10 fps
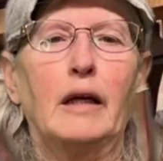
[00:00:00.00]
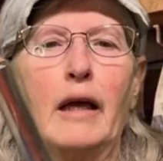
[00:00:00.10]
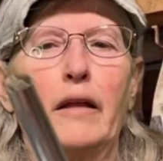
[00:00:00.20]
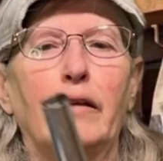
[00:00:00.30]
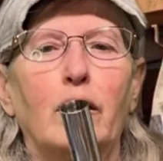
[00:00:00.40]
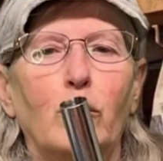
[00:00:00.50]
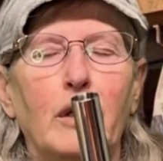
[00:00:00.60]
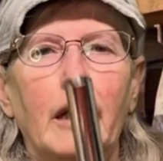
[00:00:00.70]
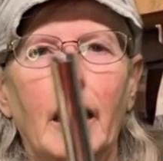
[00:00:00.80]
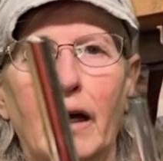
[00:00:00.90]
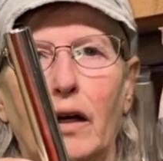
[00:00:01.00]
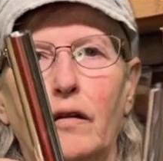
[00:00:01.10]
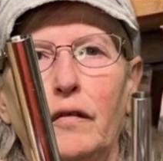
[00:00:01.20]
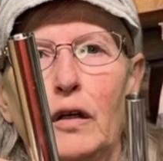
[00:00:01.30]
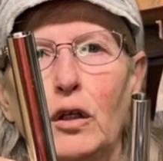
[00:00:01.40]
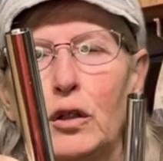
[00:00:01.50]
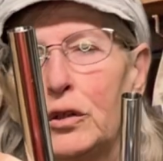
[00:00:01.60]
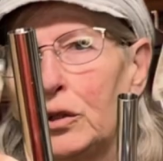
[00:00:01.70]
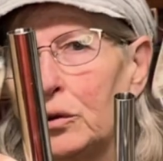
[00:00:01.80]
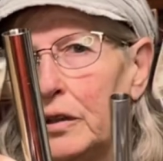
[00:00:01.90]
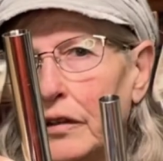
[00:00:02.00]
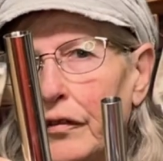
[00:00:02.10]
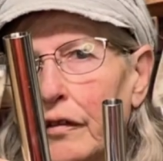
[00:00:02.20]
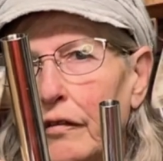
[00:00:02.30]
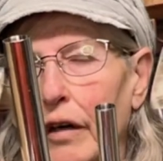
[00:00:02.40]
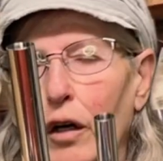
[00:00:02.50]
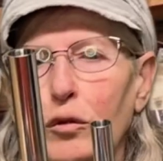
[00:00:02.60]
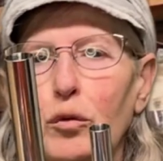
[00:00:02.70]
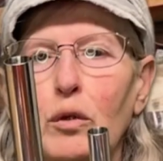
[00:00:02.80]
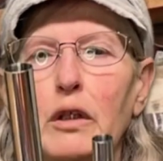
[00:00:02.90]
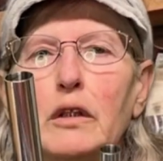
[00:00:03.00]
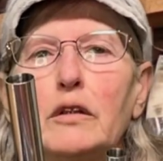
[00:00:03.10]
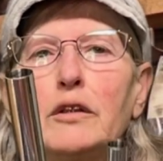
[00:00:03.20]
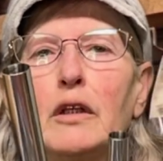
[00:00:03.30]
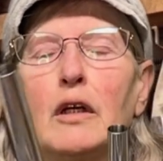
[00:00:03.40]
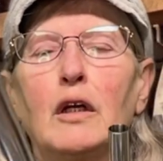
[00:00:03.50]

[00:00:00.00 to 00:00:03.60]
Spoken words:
And then we have 2 different round ones